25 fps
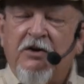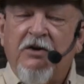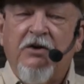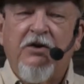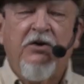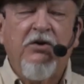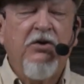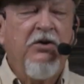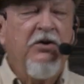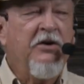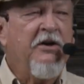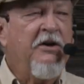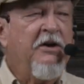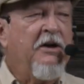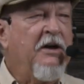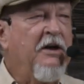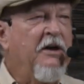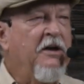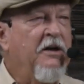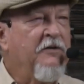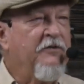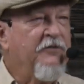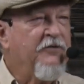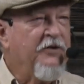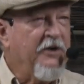Good
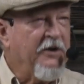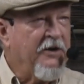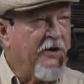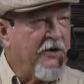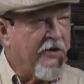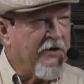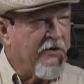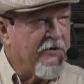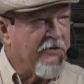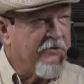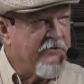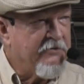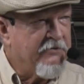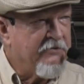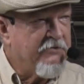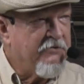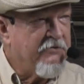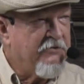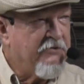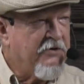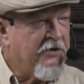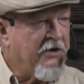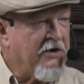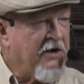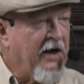evening.
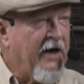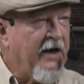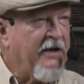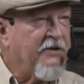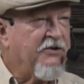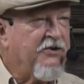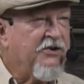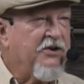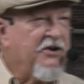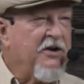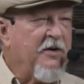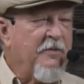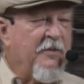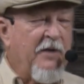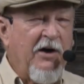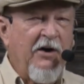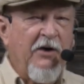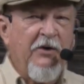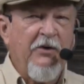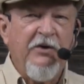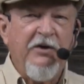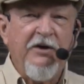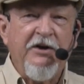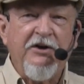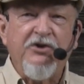Tonight's
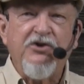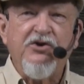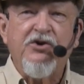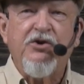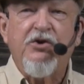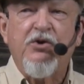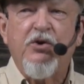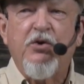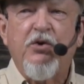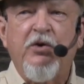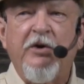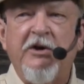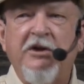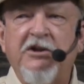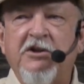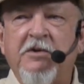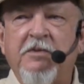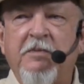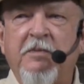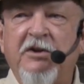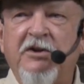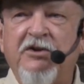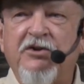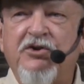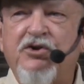demo is
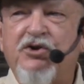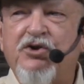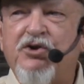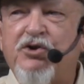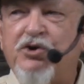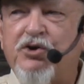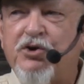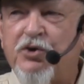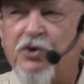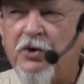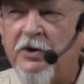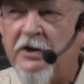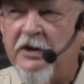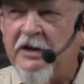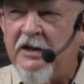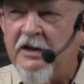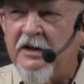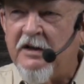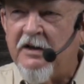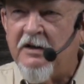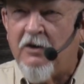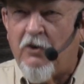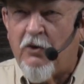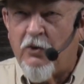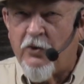Christmas
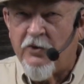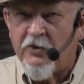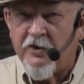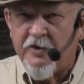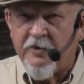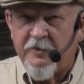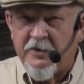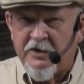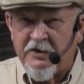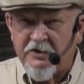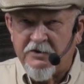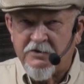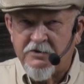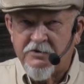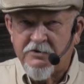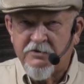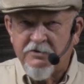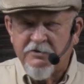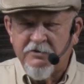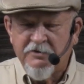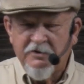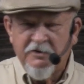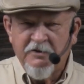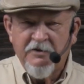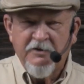tree ornaments.
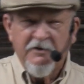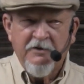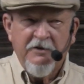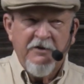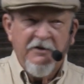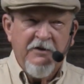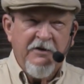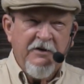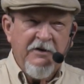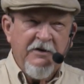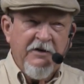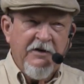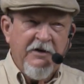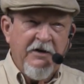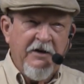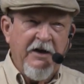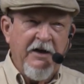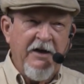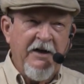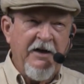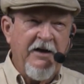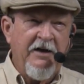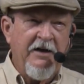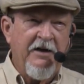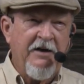
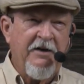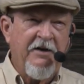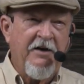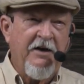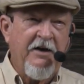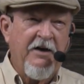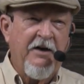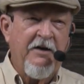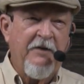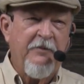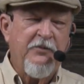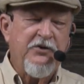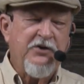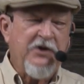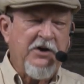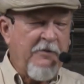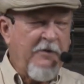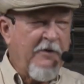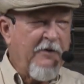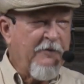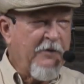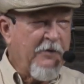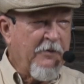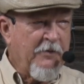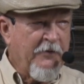And some of
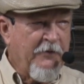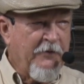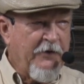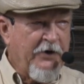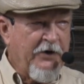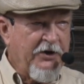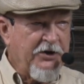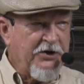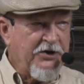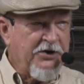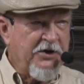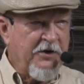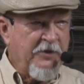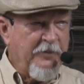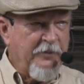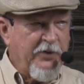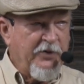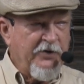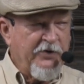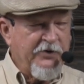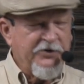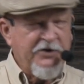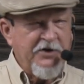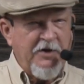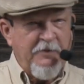them are very
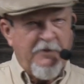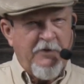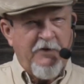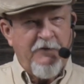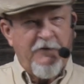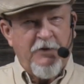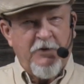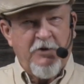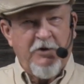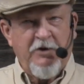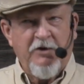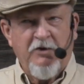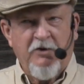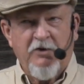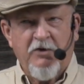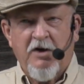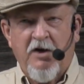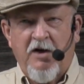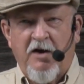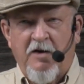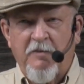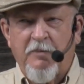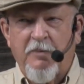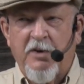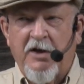simple, some of them are a little
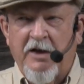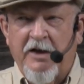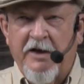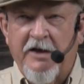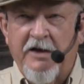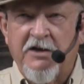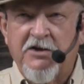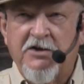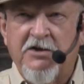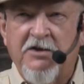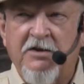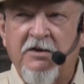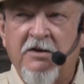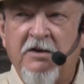complex,